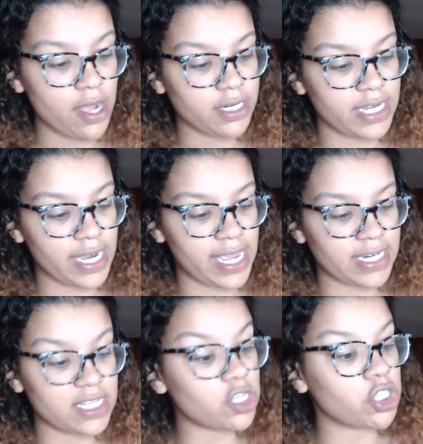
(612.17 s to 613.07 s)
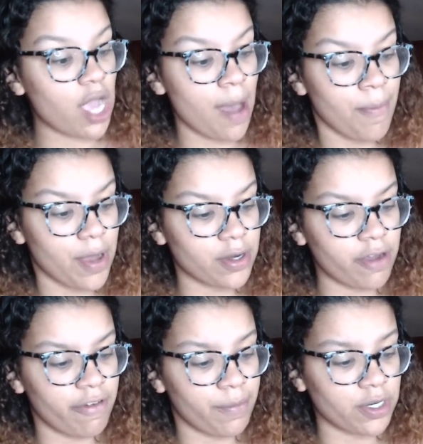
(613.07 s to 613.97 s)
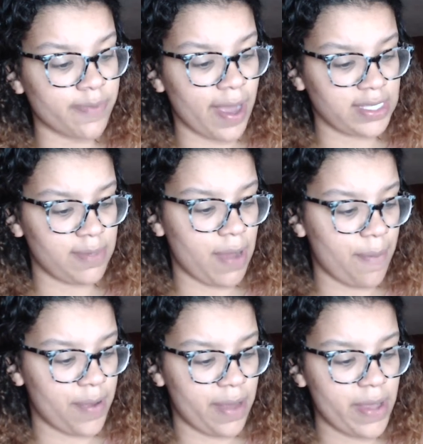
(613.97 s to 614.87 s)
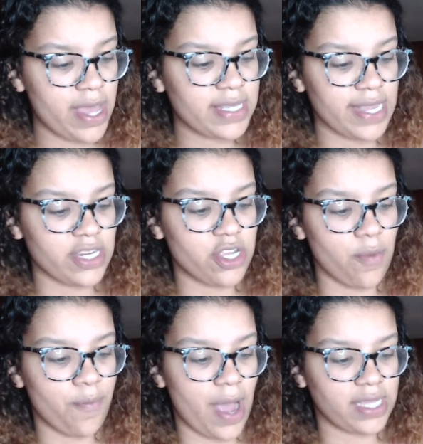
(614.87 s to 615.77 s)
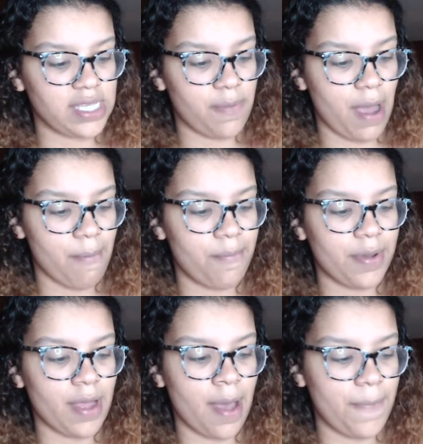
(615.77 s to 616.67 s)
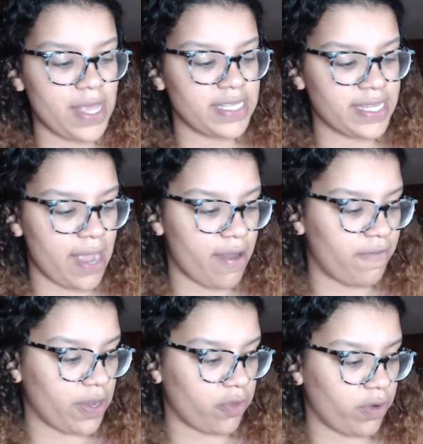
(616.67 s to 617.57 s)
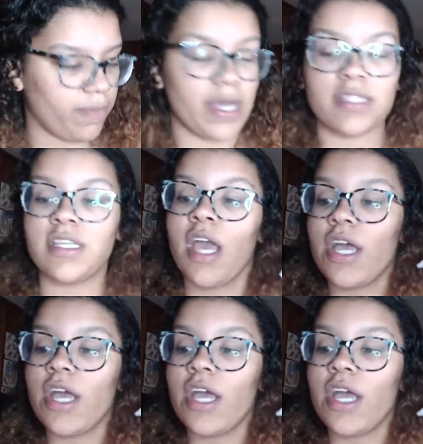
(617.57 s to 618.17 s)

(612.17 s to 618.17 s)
Didn't get to shop November's Boxy pop-up. Stay tuned. Boxy pop-up is now every 3 months.